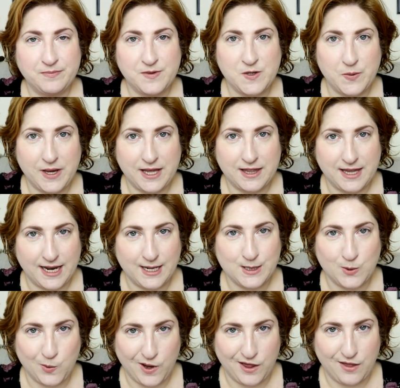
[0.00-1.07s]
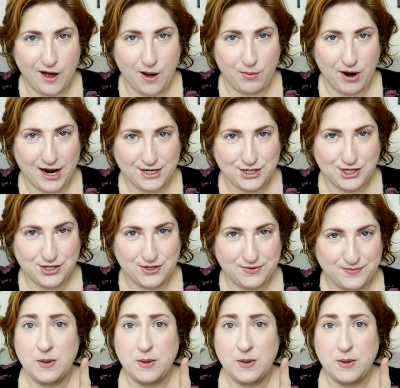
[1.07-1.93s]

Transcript: doing things with a brush.